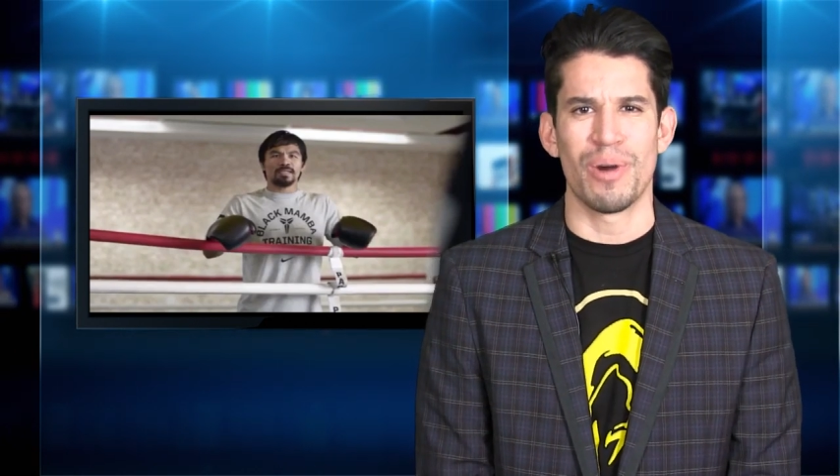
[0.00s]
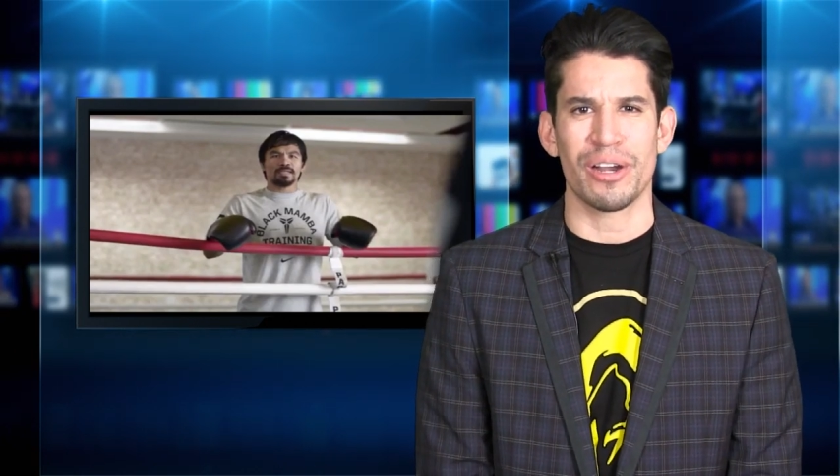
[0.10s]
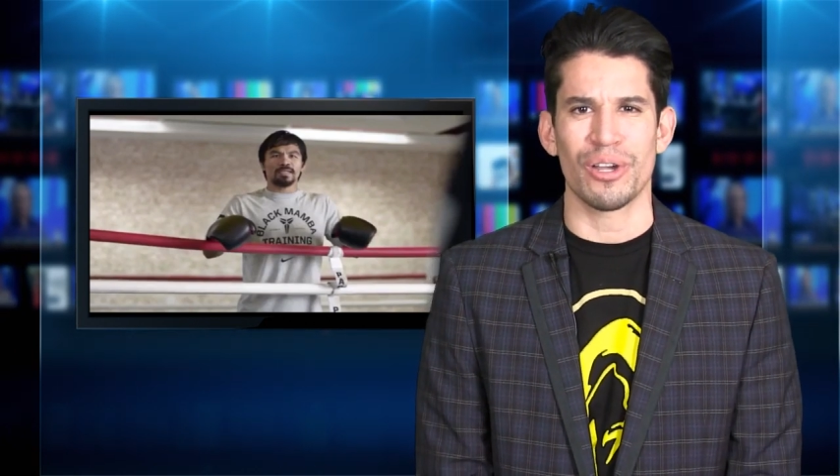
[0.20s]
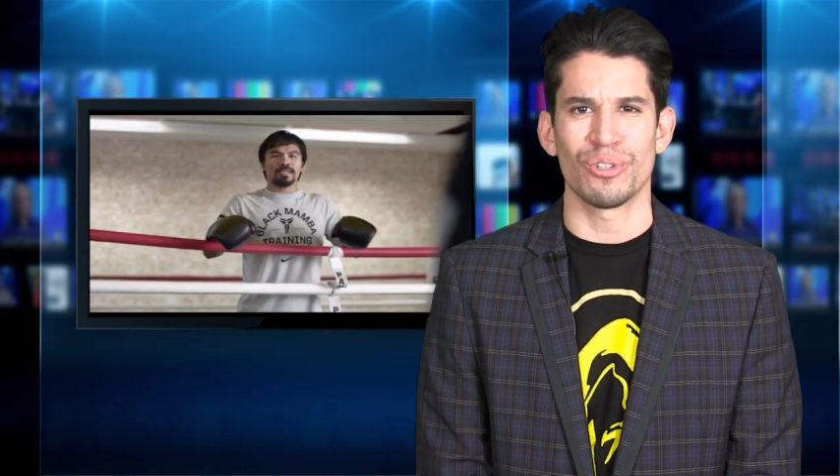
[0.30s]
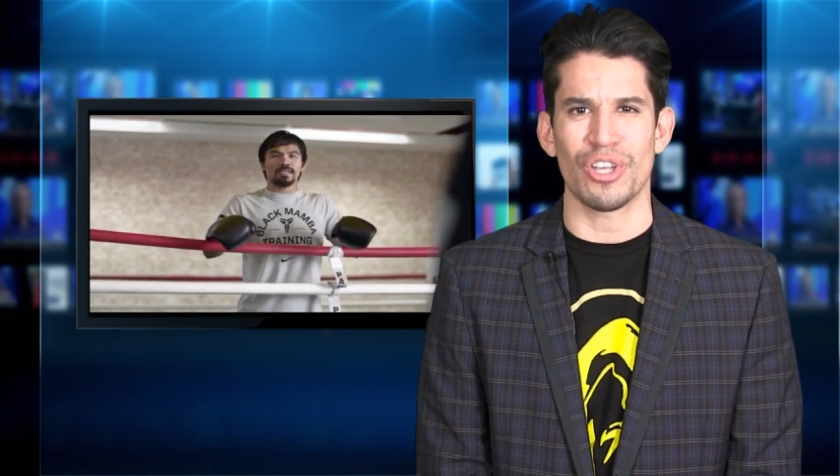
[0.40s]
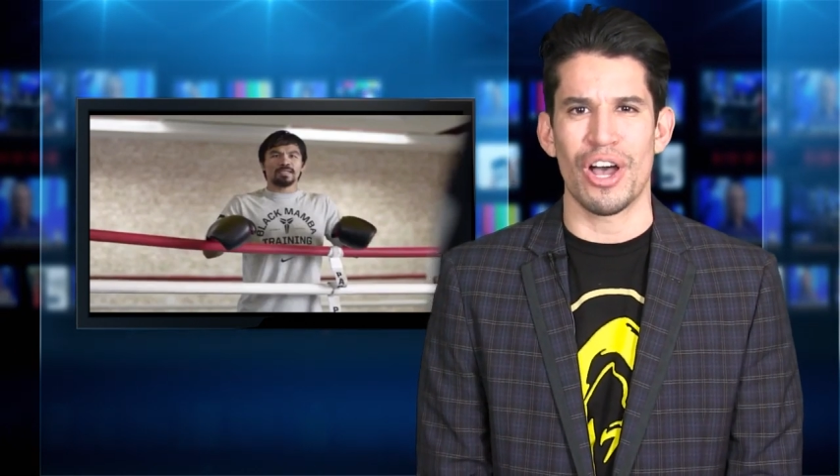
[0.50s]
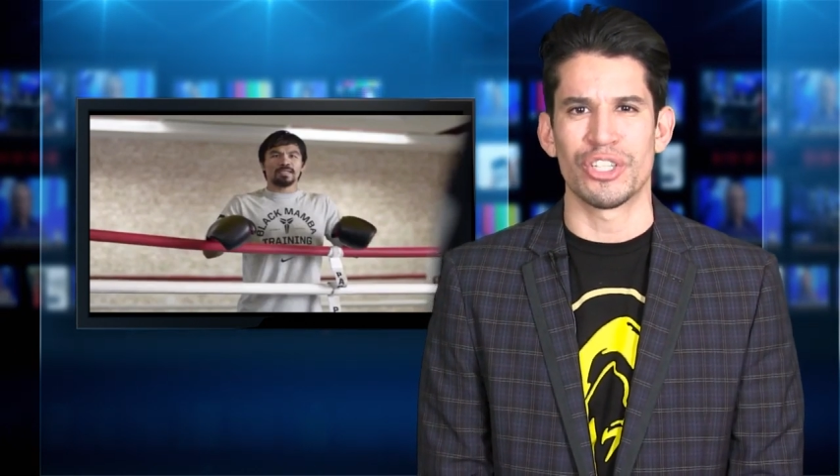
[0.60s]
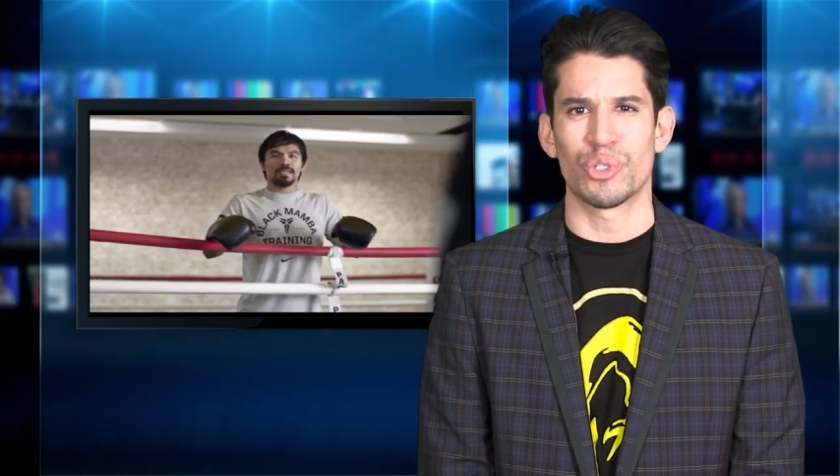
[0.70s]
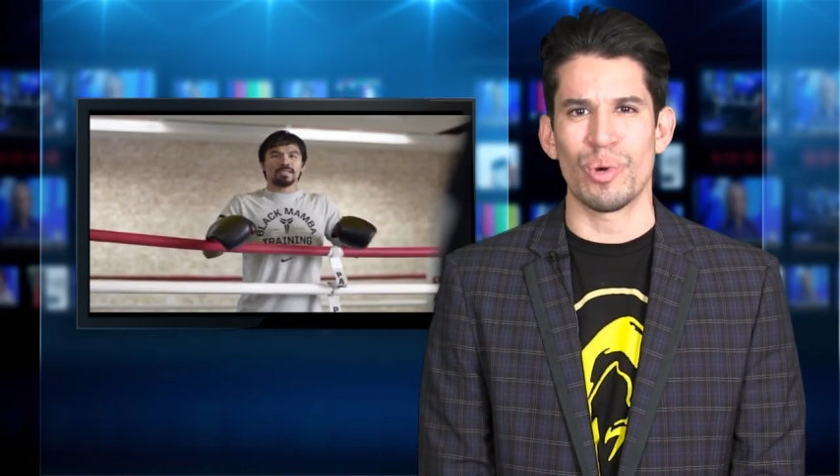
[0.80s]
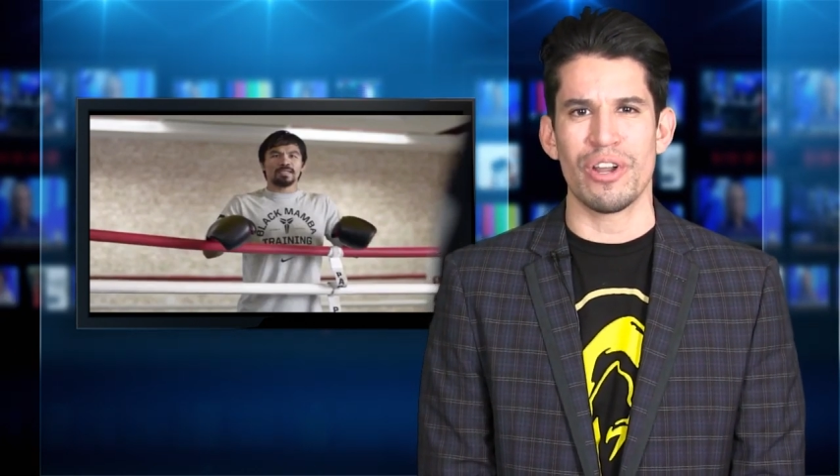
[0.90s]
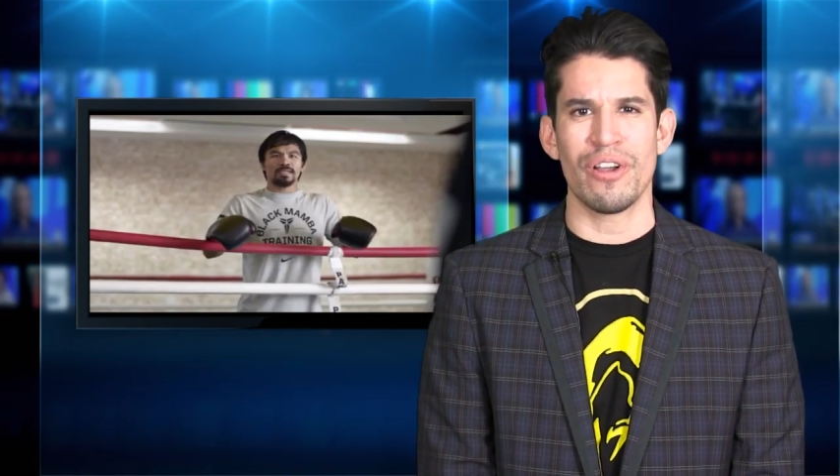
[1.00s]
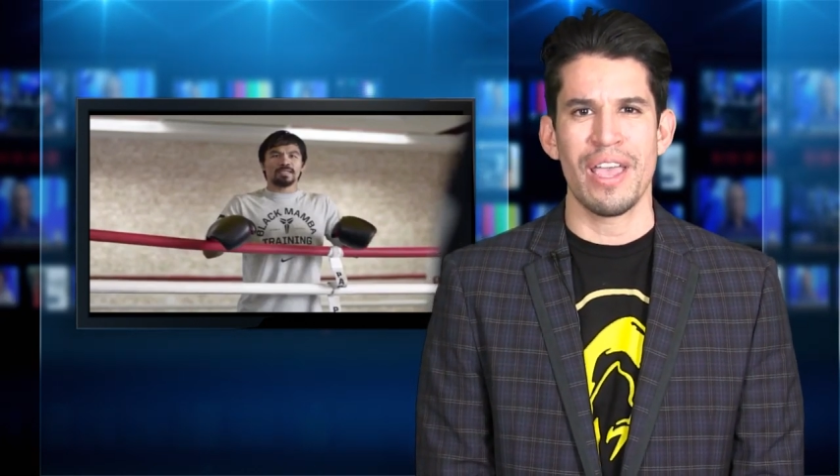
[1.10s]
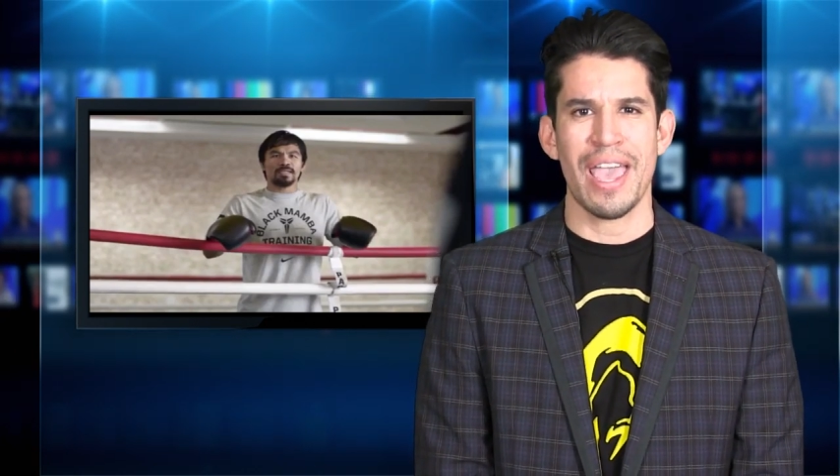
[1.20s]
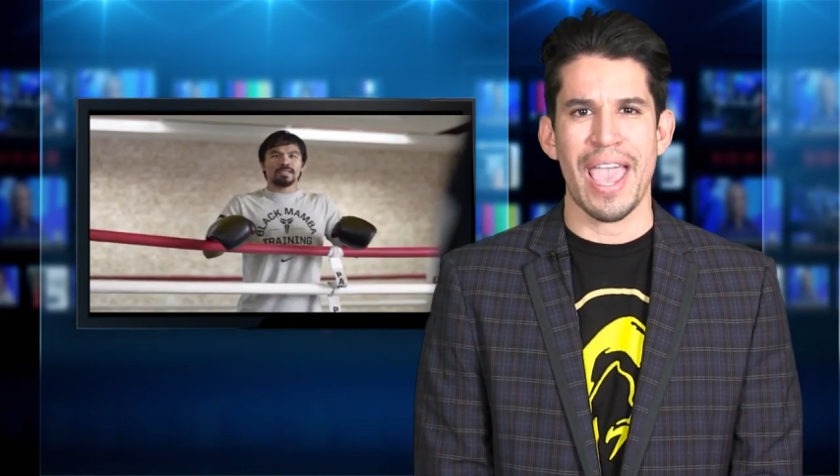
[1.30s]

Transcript: Marcos on Twitter